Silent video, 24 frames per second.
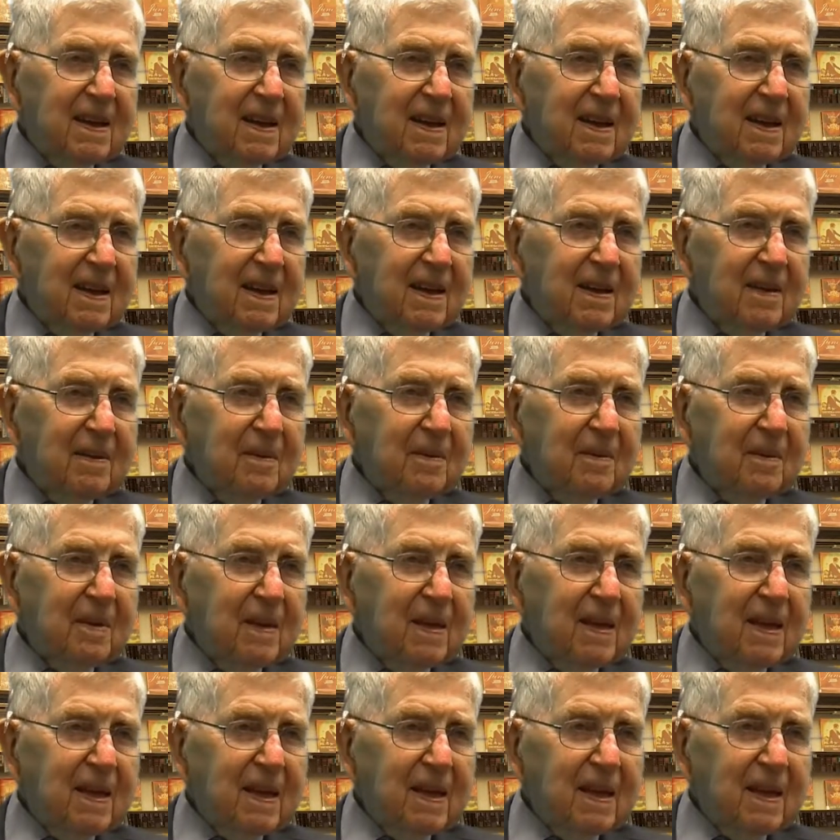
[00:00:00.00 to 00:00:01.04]

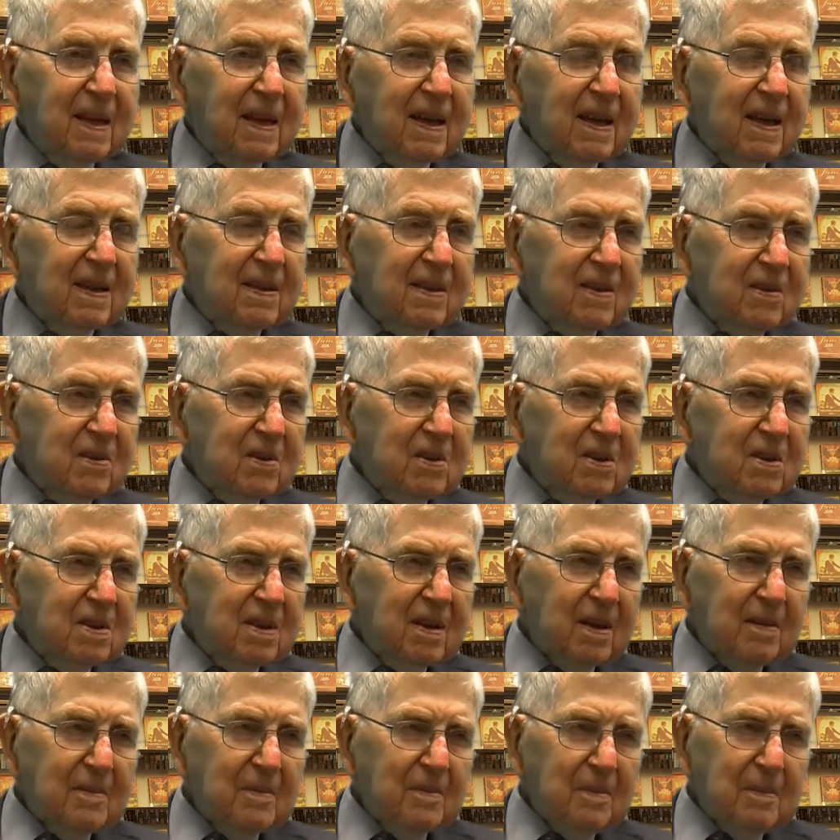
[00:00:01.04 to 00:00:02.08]
And of course,
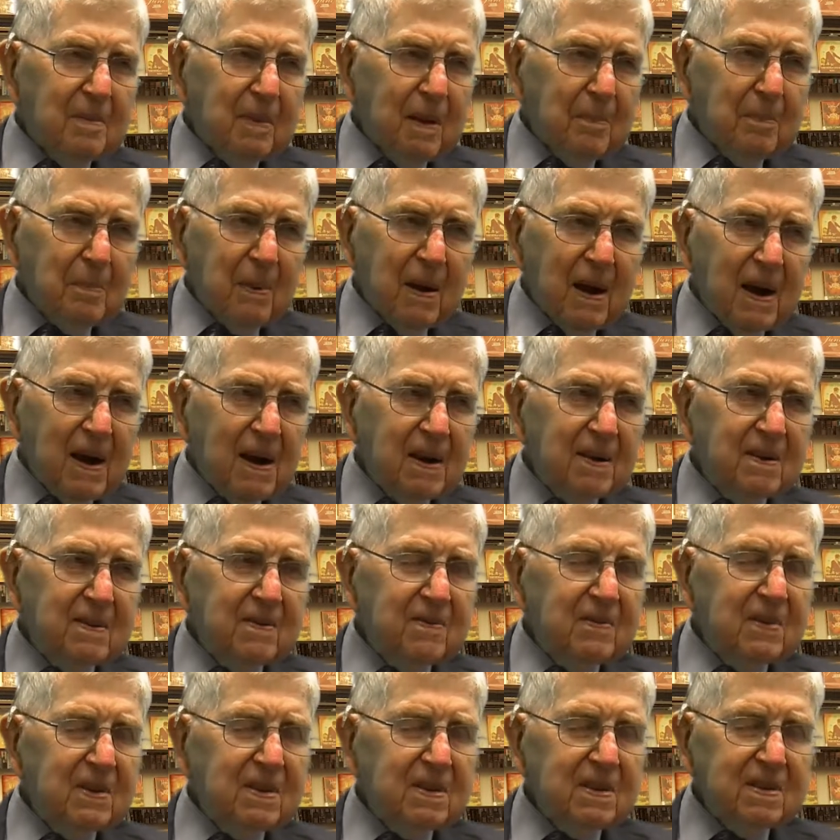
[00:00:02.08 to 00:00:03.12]
part
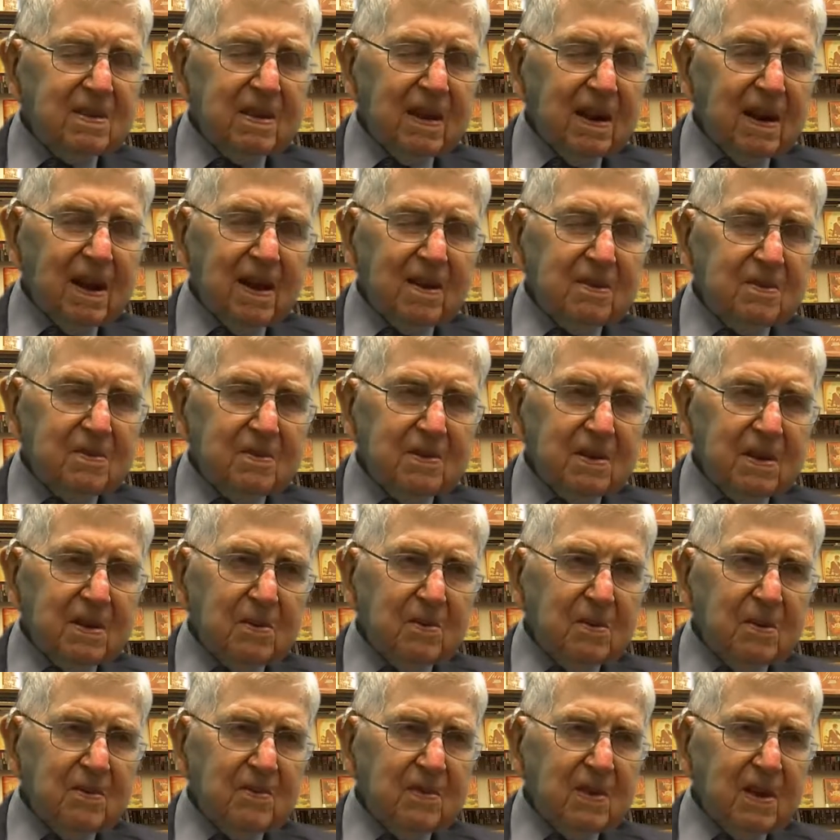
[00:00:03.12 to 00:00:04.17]
of this that I don't think
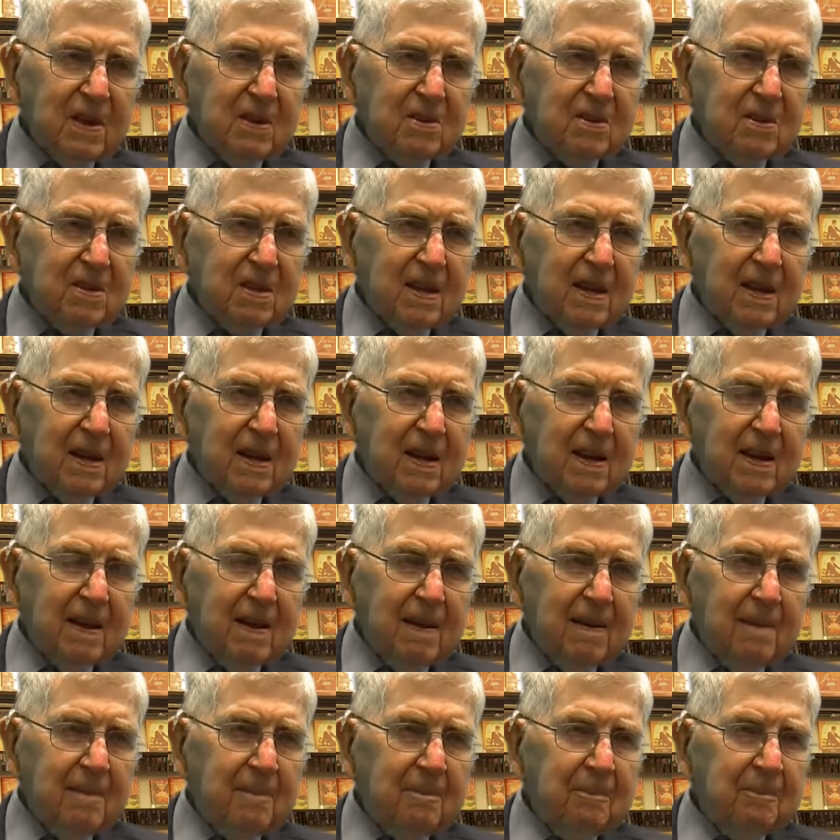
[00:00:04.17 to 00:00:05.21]
we've touched on
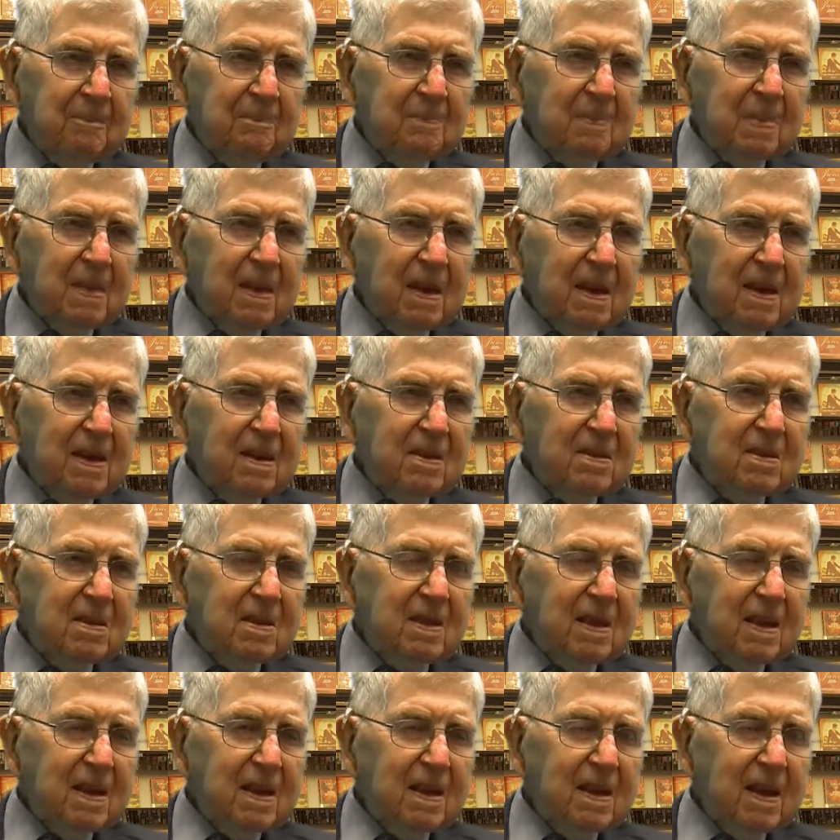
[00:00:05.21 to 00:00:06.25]
is
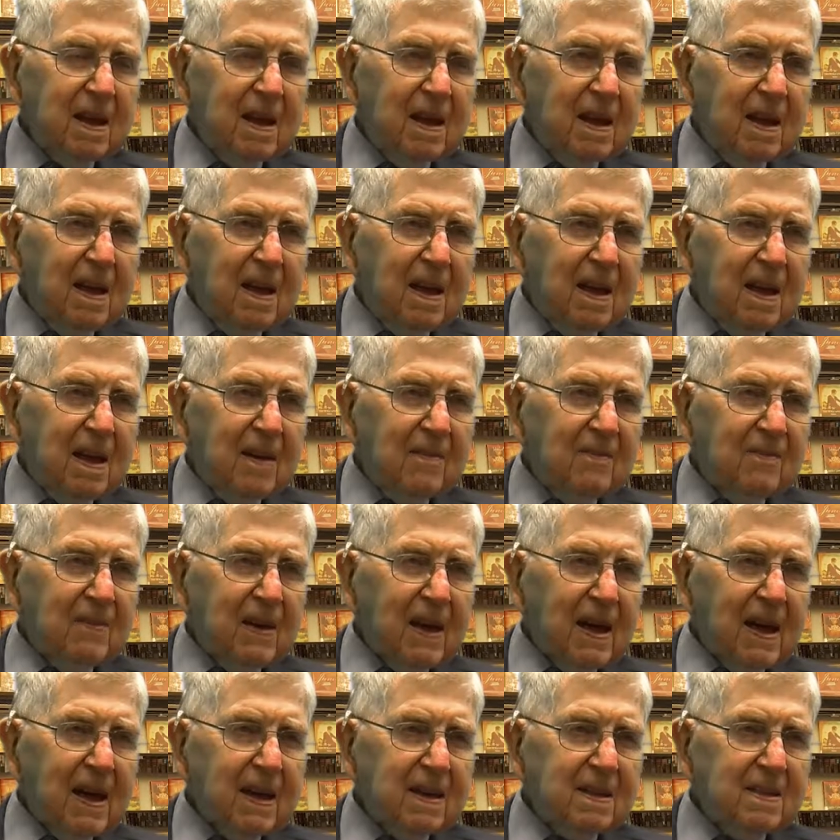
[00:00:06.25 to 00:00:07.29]
the
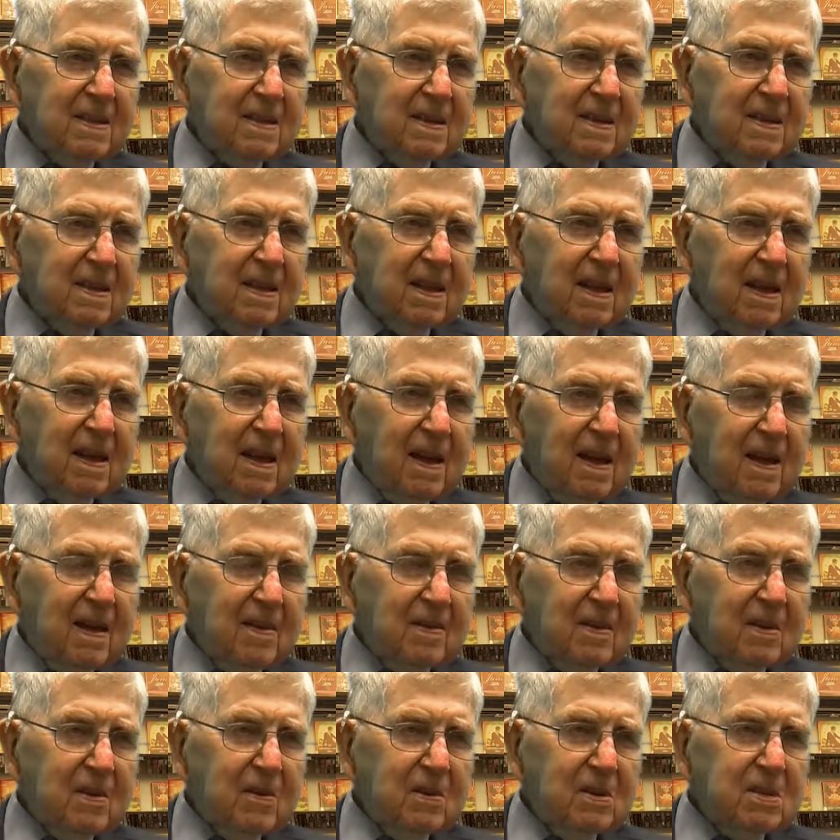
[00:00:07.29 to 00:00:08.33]
fact that
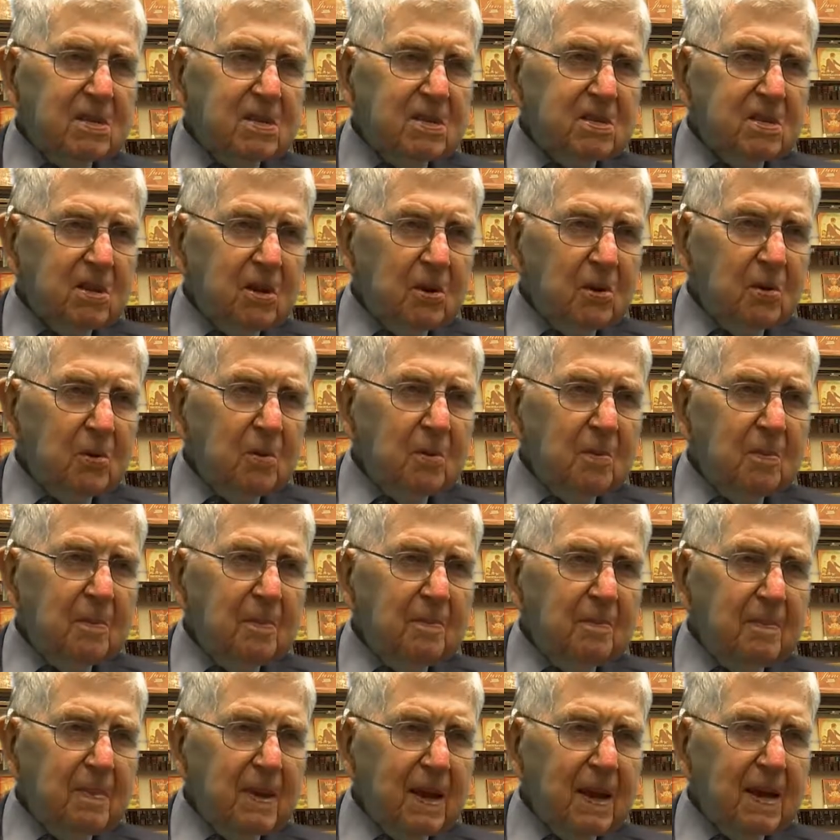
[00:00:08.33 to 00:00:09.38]
there are so
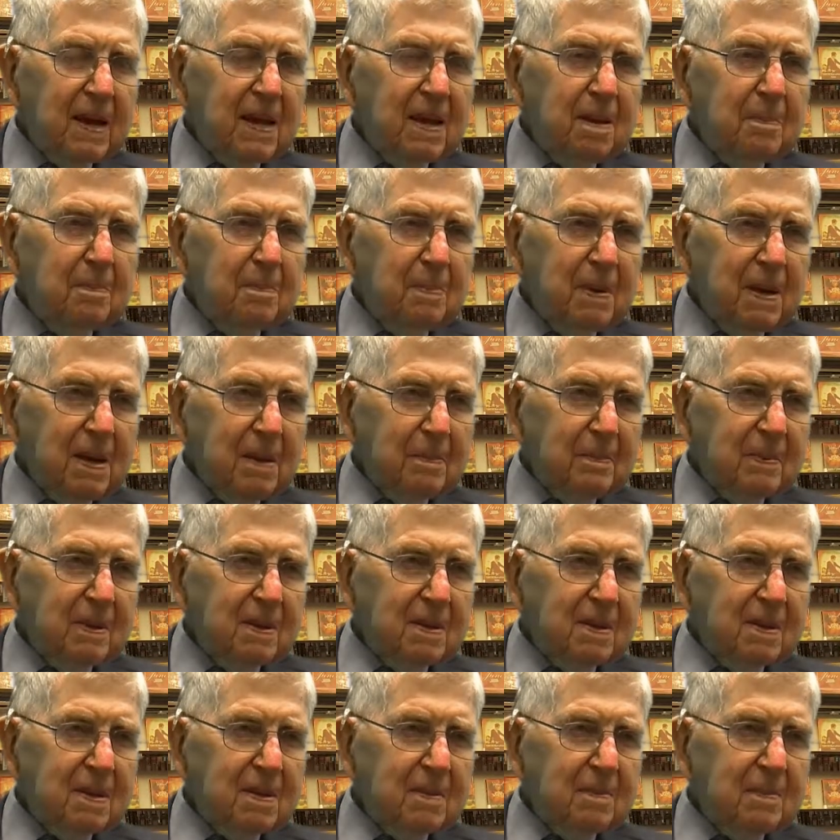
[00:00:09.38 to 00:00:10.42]
many
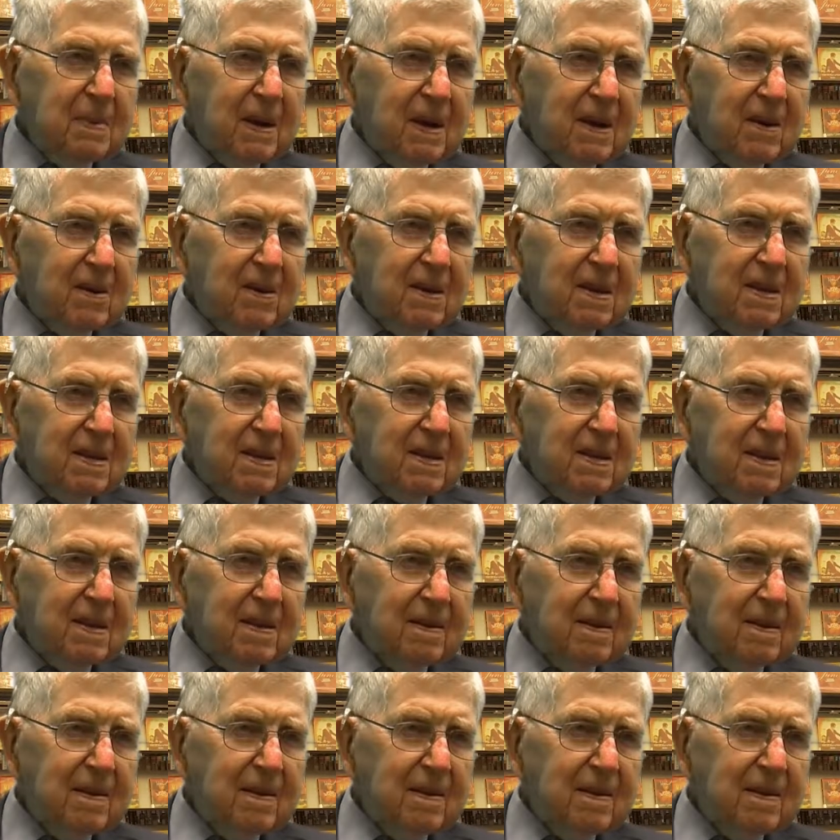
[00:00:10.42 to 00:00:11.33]
people in Barrington,